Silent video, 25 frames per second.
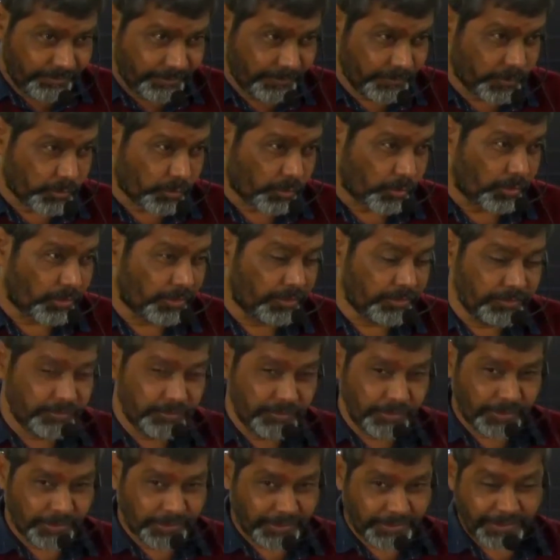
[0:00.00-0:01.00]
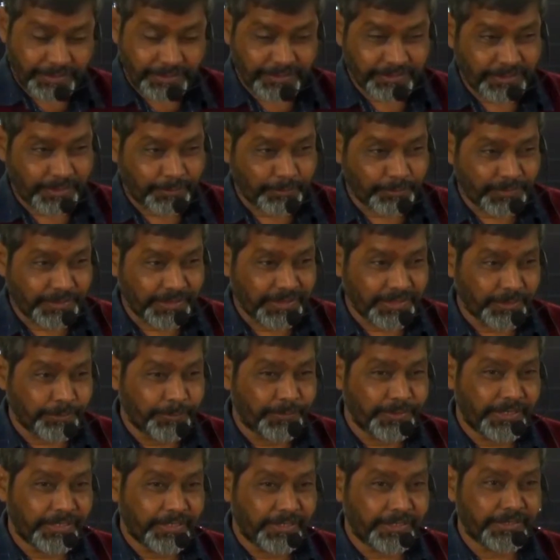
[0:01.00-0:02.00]
wrong or done something,
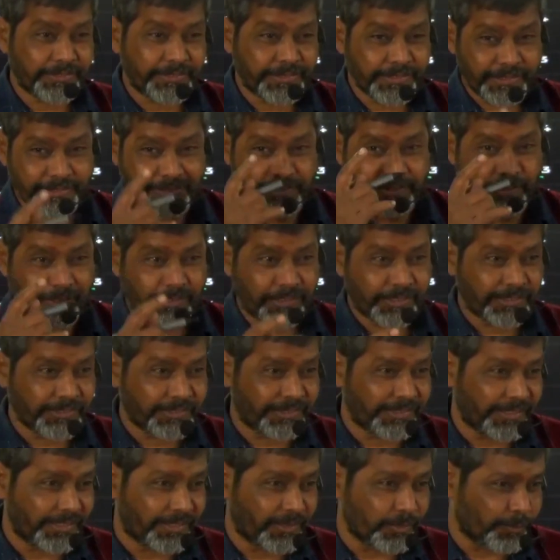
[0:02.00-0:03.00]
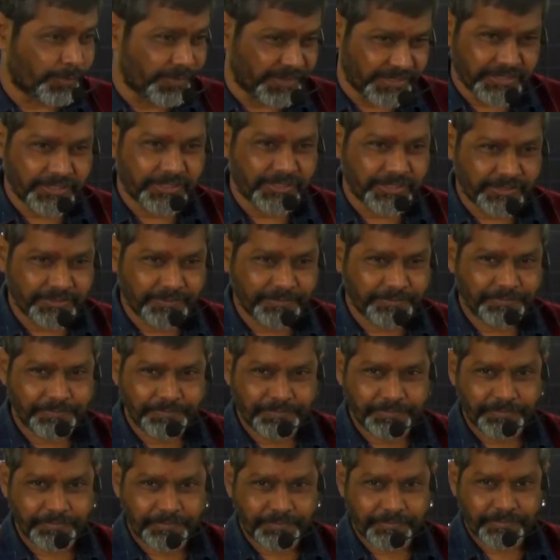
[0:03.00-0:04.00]
immediately says God is there to punish.
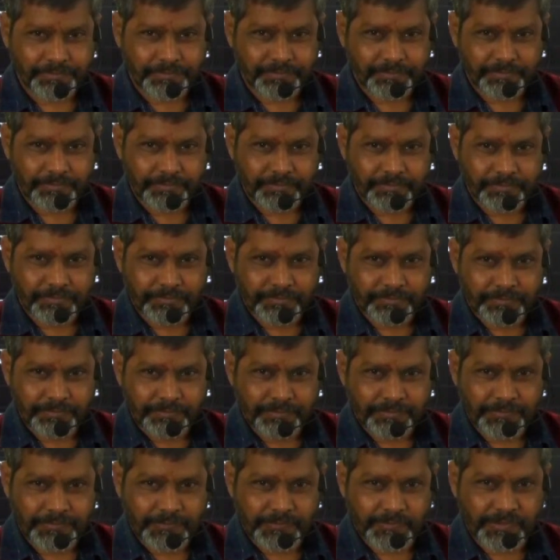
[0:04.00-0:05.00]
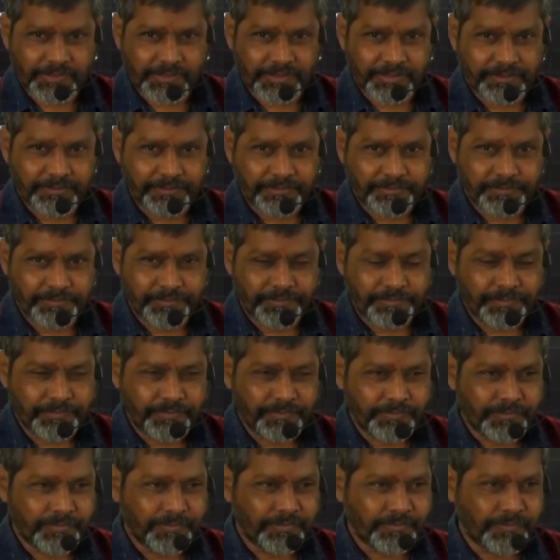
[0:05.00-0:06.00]
Okay.
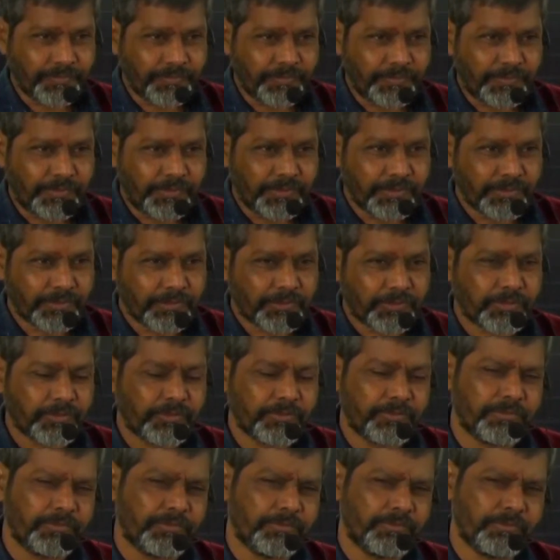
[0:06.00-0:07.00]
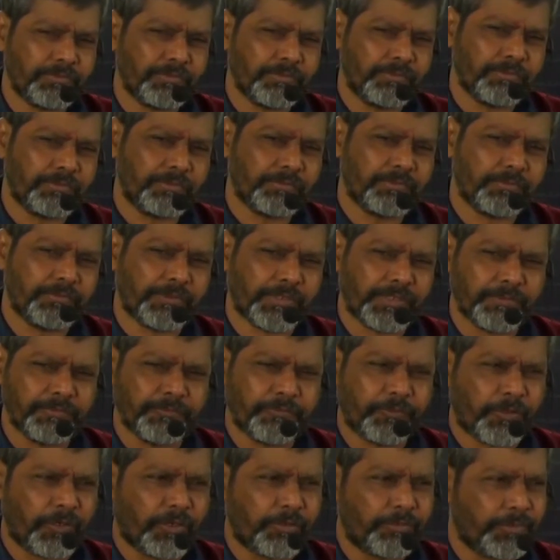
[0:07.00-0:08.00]
So one
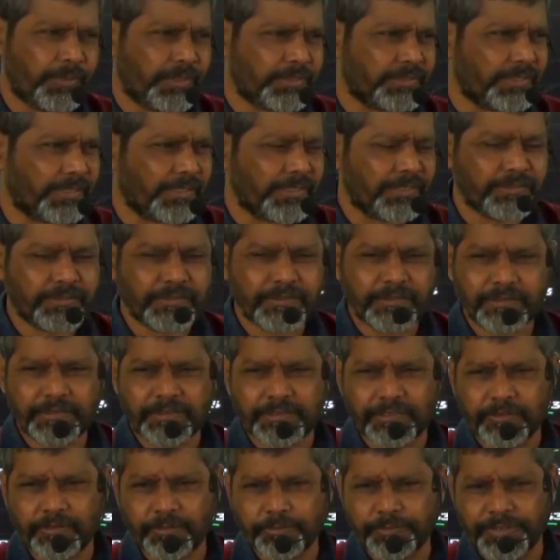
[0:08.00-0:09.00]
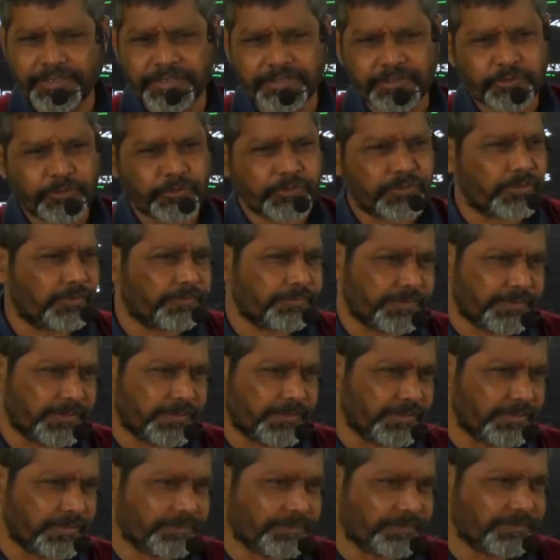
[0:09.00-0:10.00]
form or the another, they will make use of
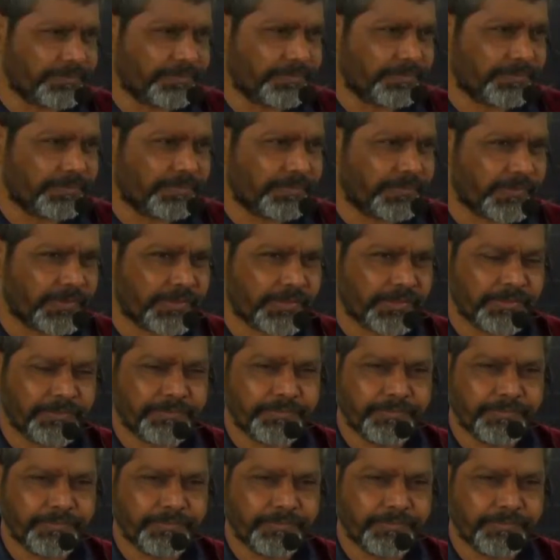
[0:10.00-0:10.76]
thing. Okay.